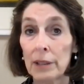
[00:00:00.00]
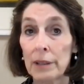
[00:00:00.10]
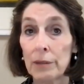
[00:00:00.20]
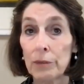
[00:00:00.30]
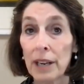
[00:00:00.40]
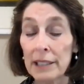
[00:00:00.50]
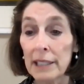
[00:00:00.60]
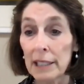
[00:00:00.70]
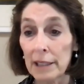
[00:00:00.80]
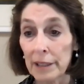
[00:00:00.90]

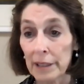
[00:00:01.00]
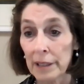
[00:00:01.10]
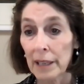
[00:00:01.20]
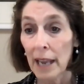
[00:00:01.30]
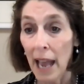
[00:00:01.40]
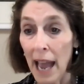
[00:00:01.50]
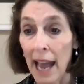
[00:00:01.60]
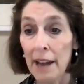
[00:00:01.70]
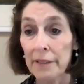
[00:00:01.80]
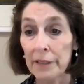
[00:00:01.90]
residents
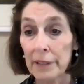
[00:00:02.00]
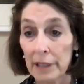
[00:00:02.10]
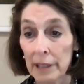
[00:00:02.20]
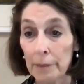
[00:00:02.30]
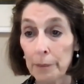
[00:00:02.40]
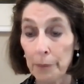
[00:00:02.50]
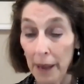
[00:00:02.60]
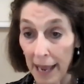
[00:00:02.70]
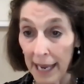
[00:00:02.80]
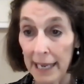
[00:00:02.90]
have
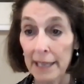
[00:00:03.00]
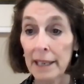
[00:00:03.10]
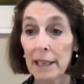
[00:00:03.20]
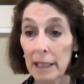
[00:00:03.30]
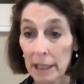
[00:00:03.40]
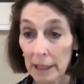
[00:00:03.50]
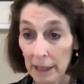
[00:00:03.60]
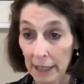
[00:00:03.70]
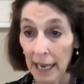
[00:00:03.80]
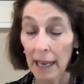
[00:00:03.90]
paid,
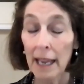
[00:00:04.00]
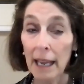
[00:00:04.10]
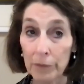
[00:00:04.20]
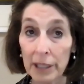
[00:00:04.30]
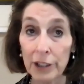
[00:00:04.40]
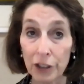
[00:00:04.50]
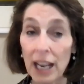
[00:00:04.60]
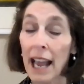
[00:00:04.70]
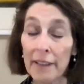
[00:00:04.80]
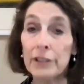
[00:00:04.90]

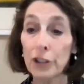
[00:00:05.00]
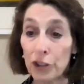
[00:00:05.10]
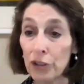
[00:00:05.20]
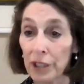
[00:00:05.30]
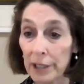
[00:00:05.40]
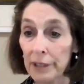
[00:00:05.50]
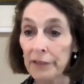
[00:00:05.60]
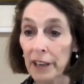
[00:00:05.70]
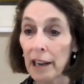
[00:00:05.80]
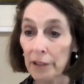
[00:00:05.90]
have insurance
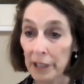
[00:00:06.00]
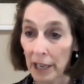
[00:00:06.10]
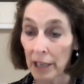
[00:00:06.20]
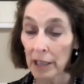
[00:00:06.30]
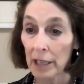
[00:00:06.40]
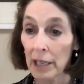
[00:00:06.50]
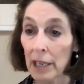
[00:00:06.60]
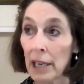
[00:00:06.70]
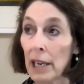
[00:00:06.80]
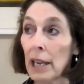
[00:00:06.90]
for healthcare.
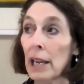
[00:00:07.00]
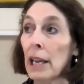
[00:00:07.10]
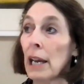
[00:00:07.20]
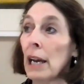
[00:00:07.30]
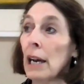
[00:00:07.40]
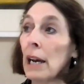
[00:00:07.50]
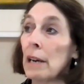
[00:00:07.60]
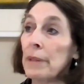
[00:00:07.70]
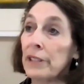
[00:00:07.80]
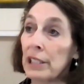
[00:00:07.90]

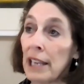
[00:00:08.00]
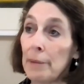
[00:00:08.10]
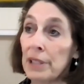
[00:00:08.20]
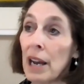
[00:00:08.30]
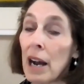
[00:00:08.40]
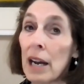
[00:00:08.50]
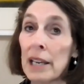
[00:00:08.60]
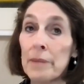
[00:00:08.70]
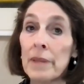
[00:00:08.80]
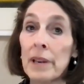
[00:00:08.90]
At the same time,